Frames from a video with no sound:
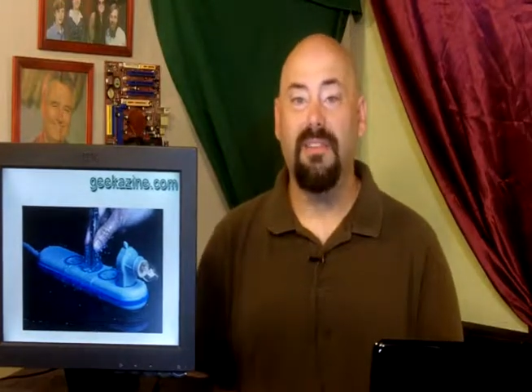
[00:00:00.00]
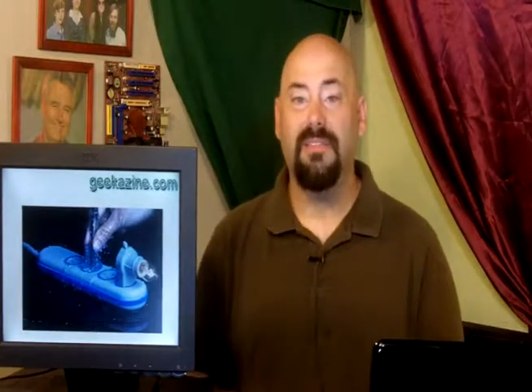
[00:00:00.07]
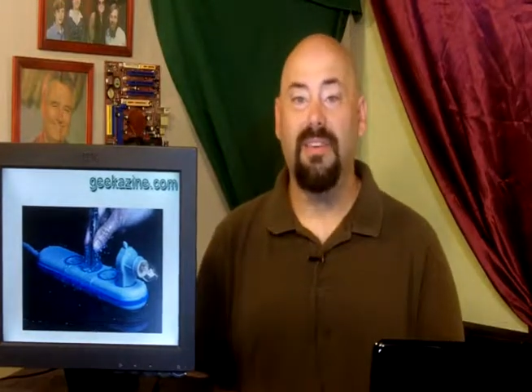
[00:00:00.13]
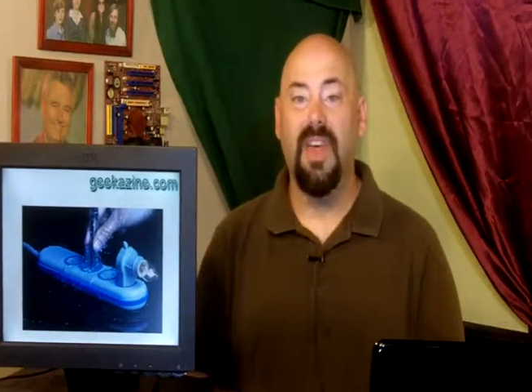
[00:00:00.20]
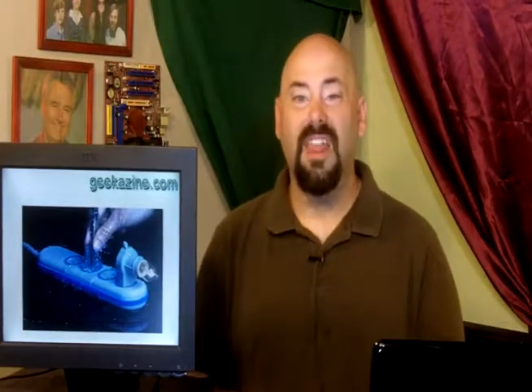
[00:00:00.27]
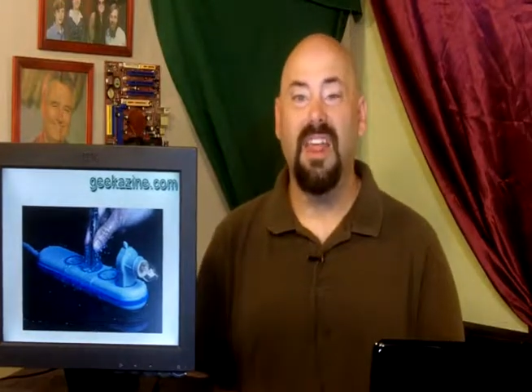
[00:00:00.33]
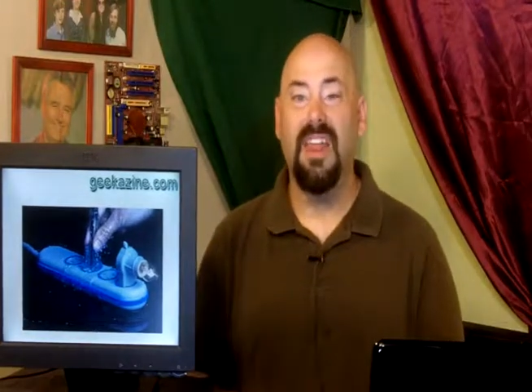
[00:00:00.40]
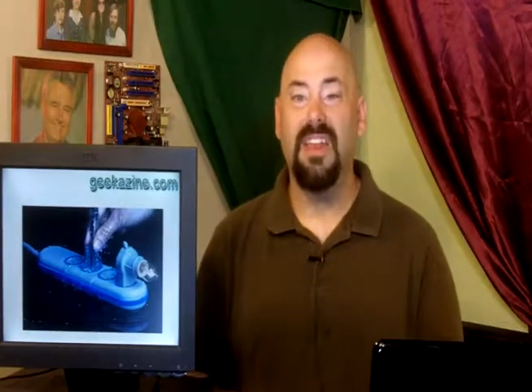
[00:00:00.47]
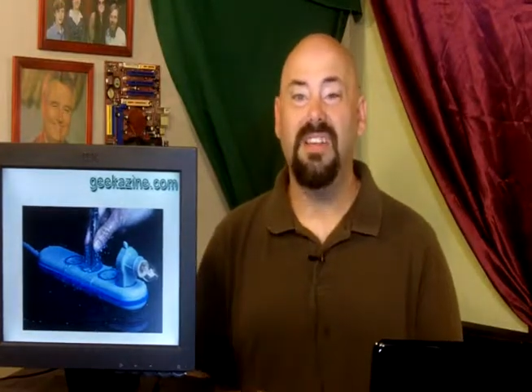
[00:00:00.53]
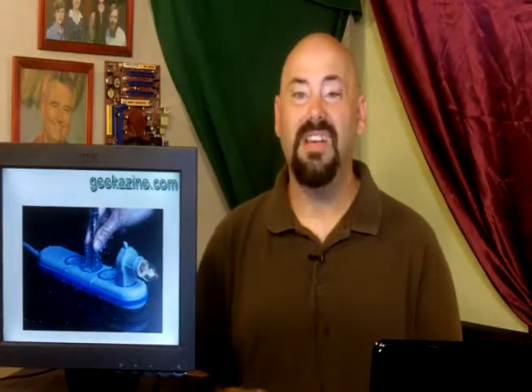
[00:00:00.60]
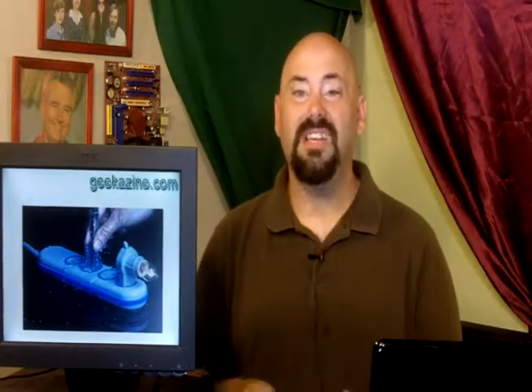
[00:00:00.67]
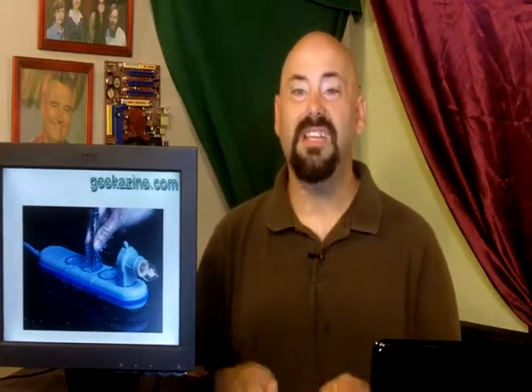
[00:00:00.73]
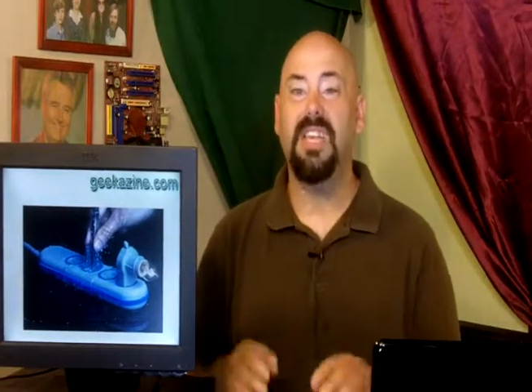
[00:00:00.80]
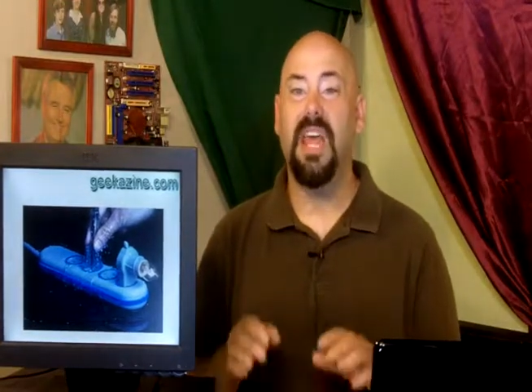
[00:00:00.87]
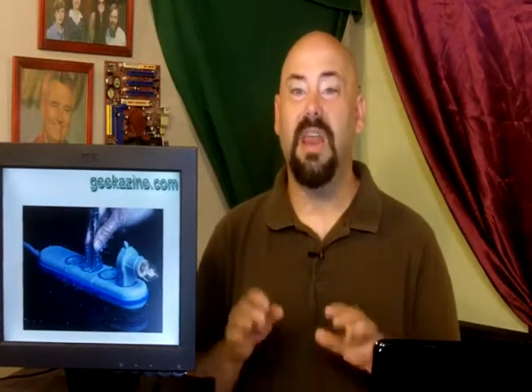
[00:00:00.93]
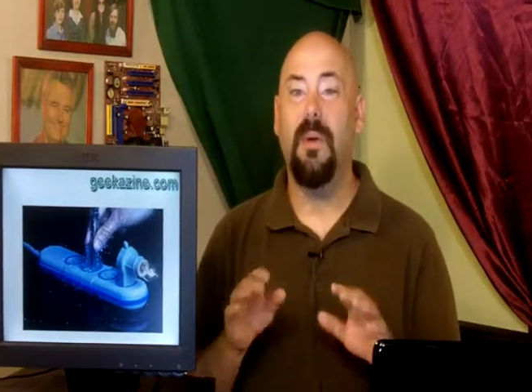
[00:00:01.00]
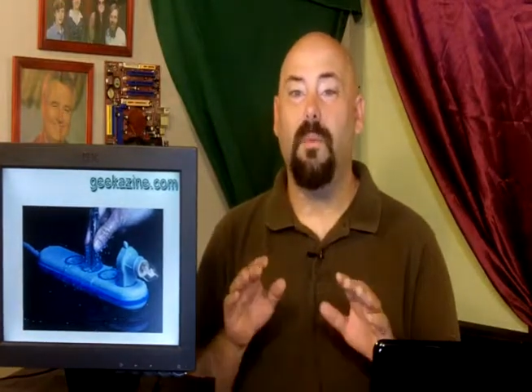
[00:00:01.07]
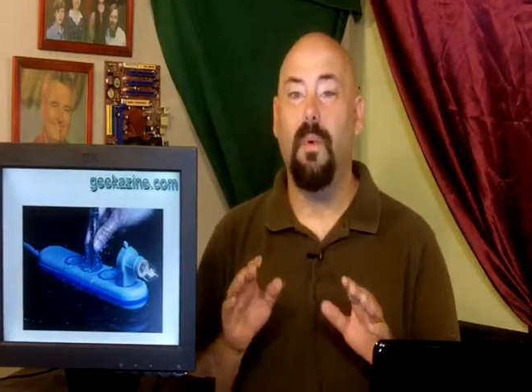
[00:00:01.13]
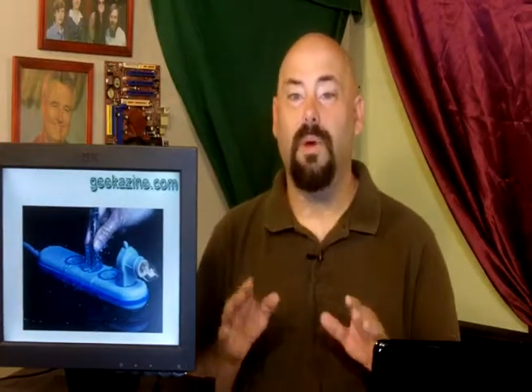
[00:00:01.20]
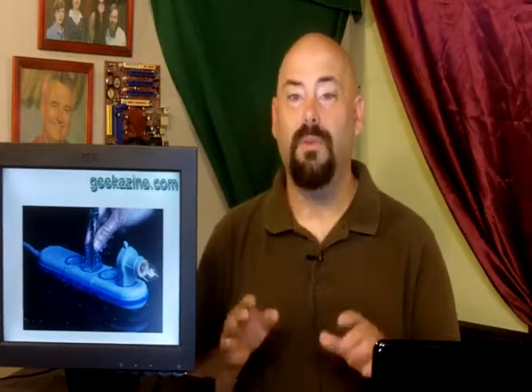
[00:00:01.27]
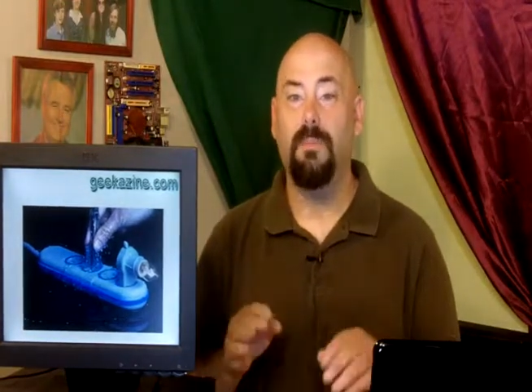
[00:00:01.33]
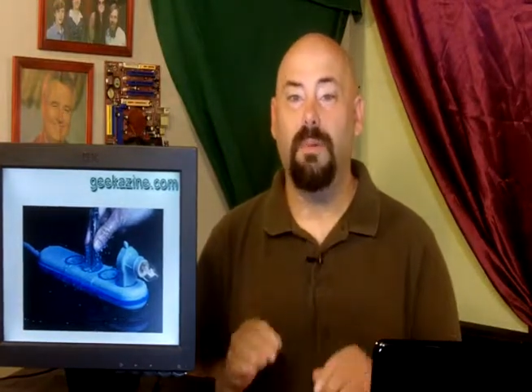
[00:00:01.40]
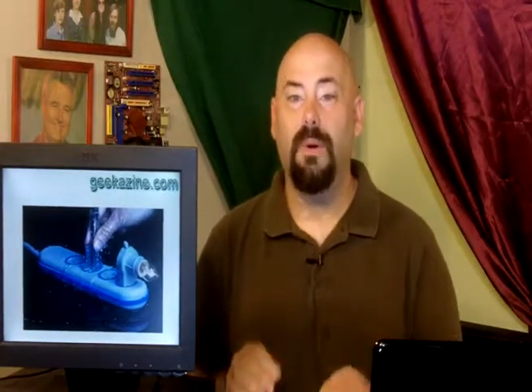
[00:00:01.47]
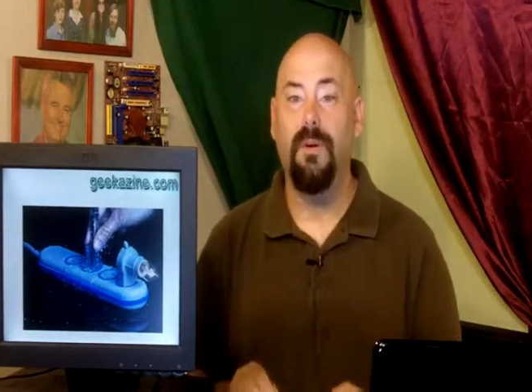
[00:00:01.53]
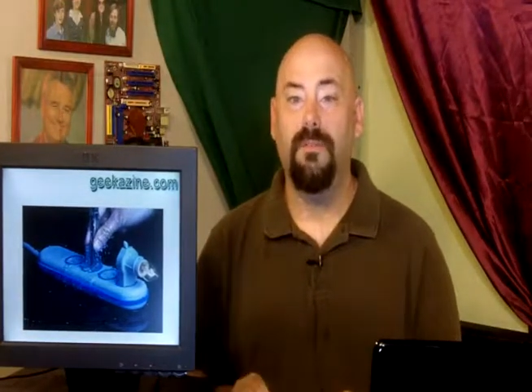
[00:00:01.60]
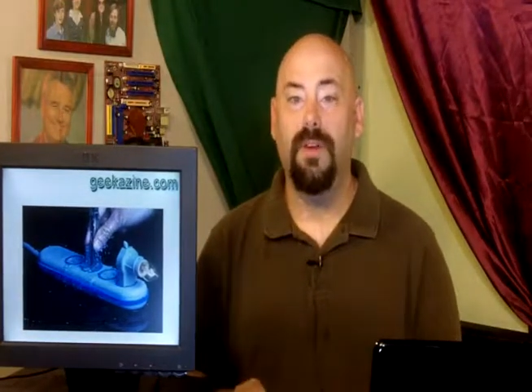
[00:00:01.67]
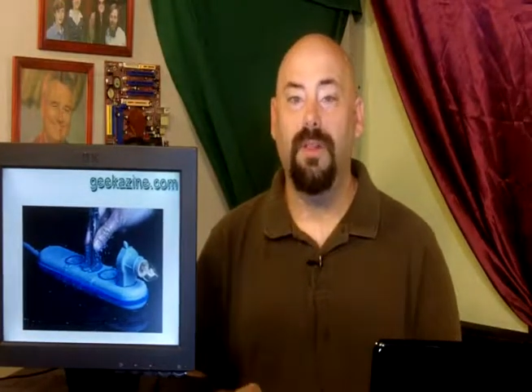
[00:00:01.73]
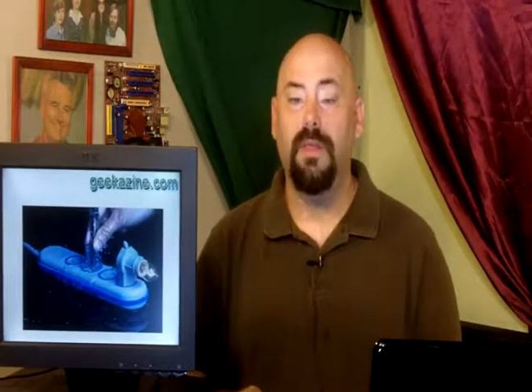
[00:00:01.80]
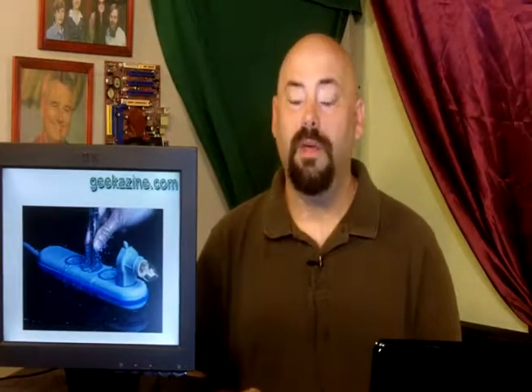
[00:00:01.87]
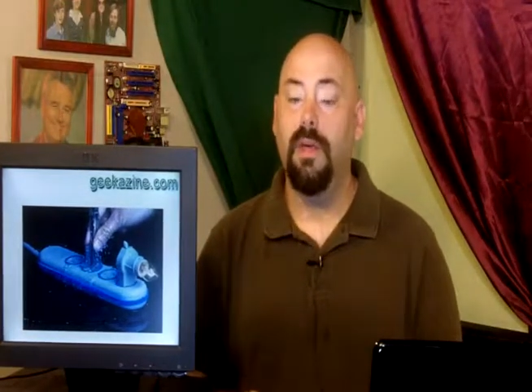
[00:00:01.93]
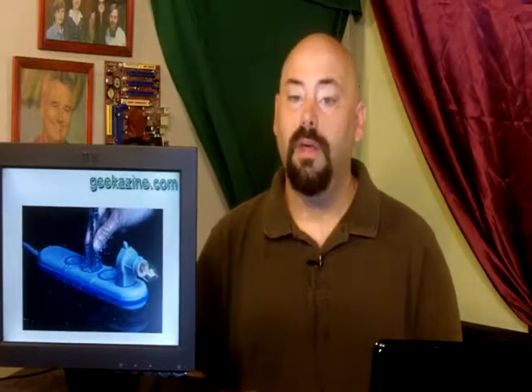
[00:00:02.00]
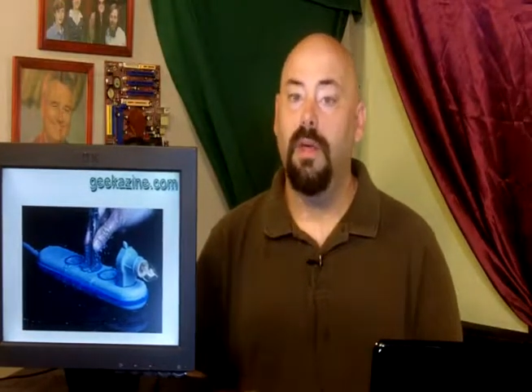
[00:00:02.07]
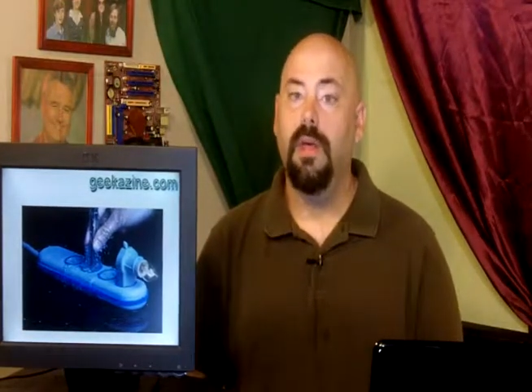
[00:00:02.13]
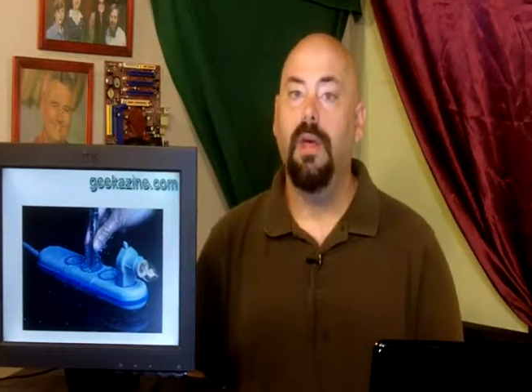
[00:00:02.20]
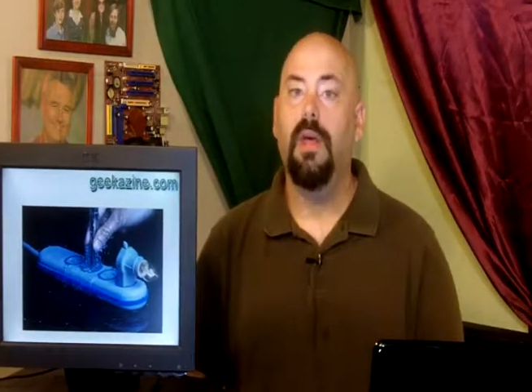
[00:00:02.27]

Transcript: say that it does and it works perfectly,